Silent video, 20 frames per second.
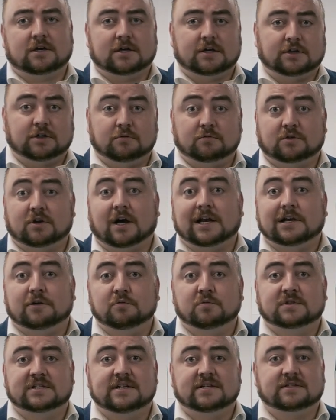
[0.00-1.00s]
you
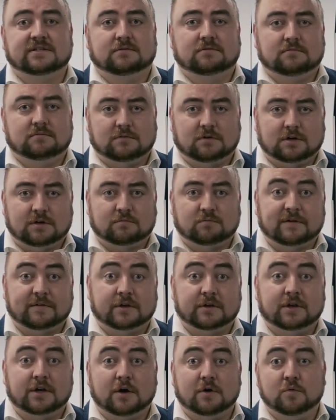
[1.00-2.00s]
dilute it with
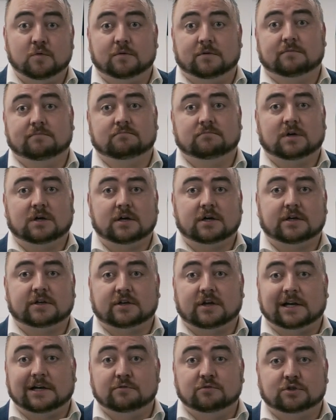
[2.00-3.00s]
a known
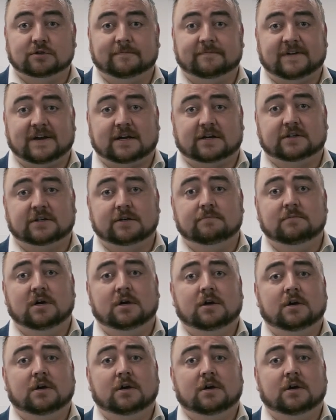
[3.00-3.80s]
dilution factor